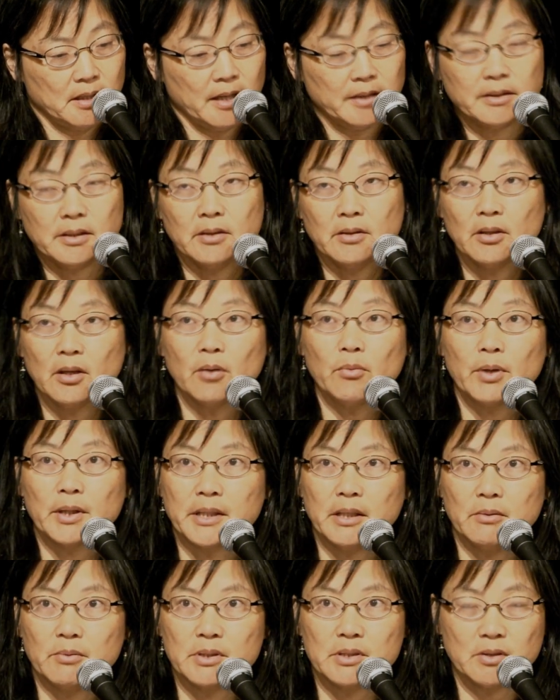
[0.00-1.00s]
I didn't know
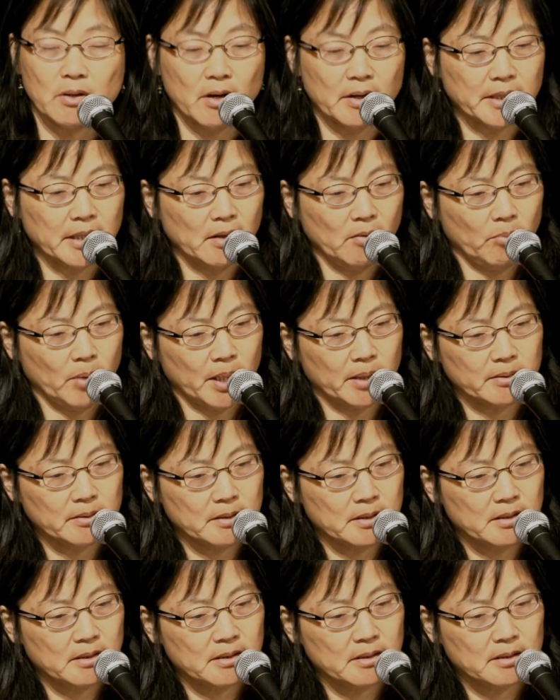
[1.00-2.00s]
what he was talking about.
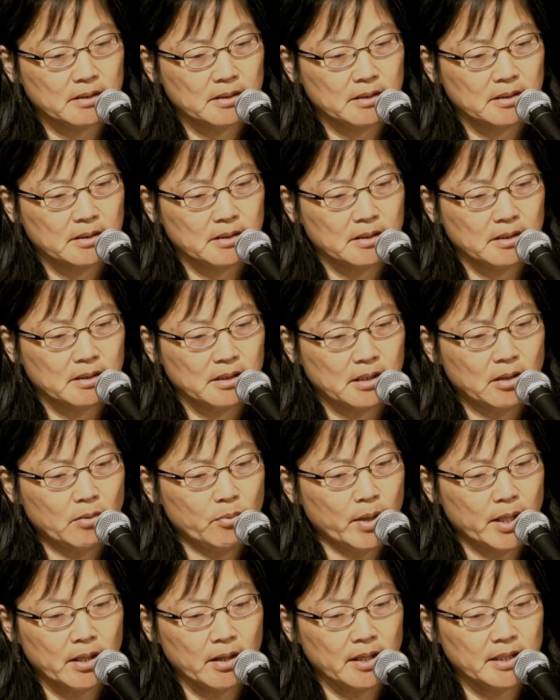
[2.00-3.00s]
He
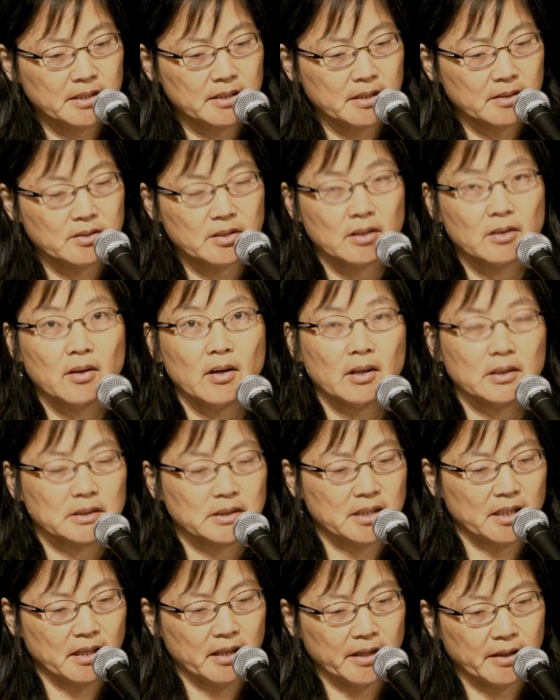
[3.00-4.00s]
went on such a long
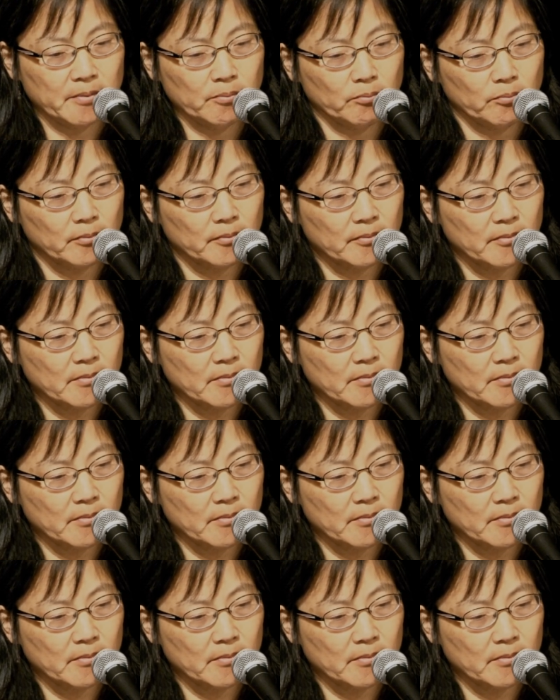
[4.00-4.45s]
time.